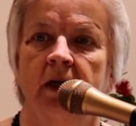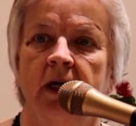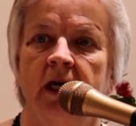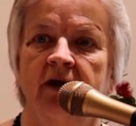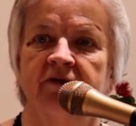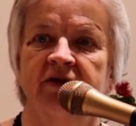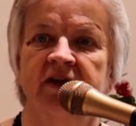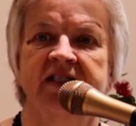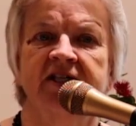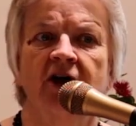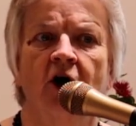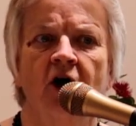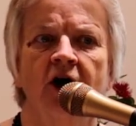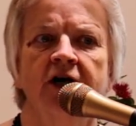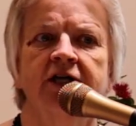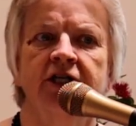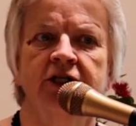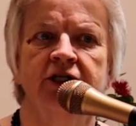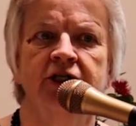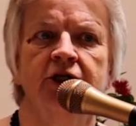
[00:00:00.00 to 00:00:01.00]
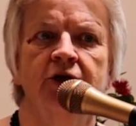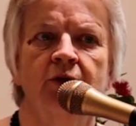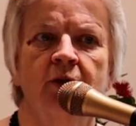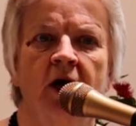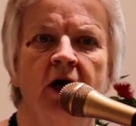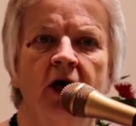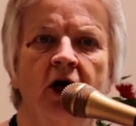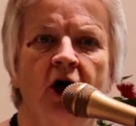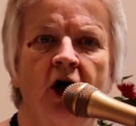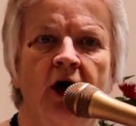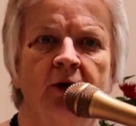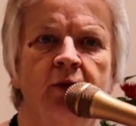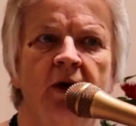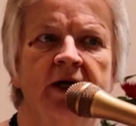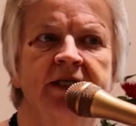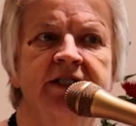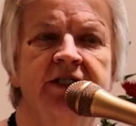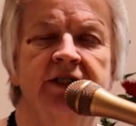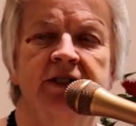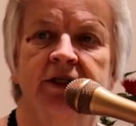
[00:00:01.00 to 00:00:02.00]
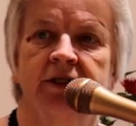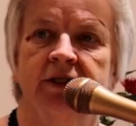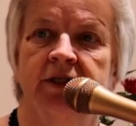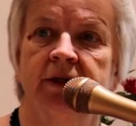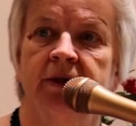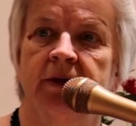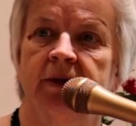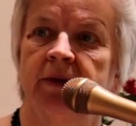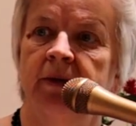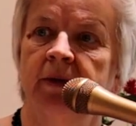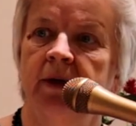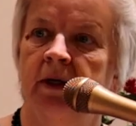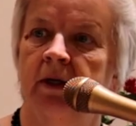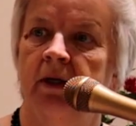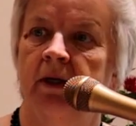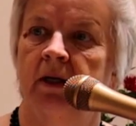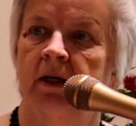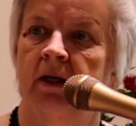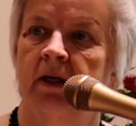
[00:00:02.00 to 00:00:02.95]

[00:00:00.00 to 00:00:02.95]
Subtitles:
If it's hard to do what God wants you to do,